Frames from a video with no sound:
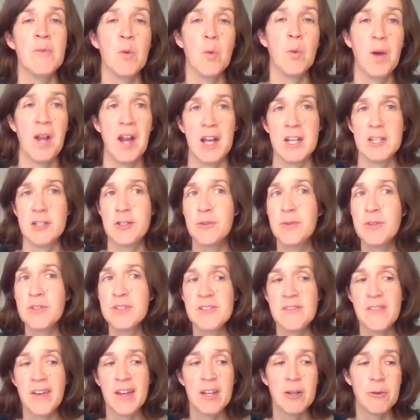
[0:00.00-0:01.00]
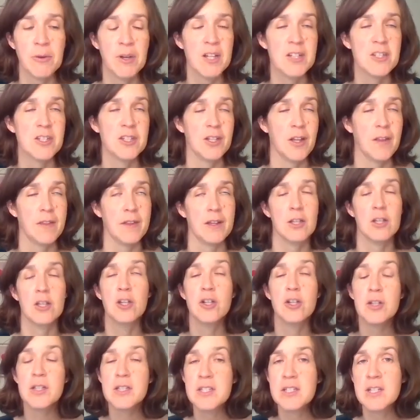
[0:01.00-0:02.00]
When I do this evaluation, nothing
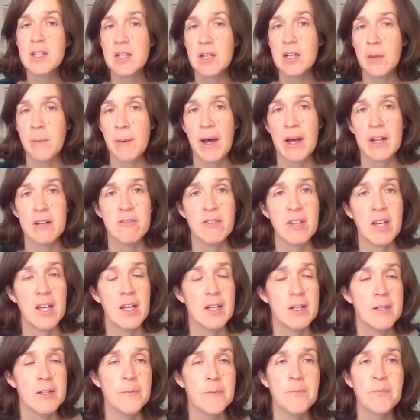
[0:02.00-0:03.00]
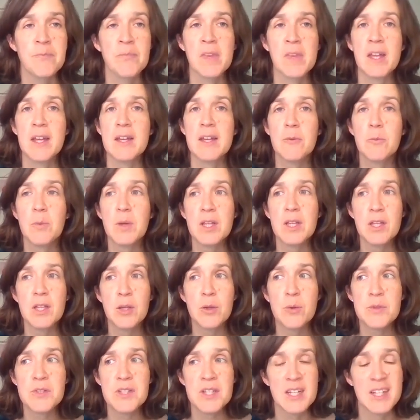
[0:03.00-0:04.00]
good's going to come out of it. We
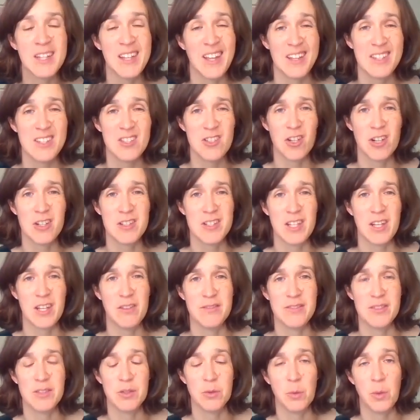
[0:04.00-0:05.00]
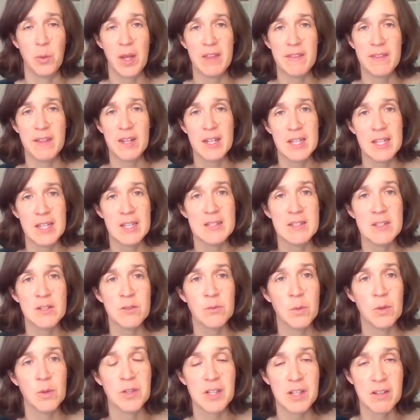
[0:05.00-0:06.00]
use it against ourselves in a way that
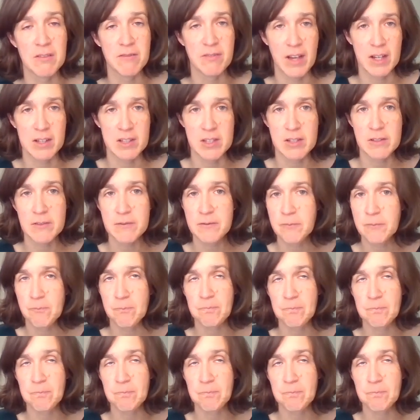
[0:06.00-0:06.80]
isn't really effective.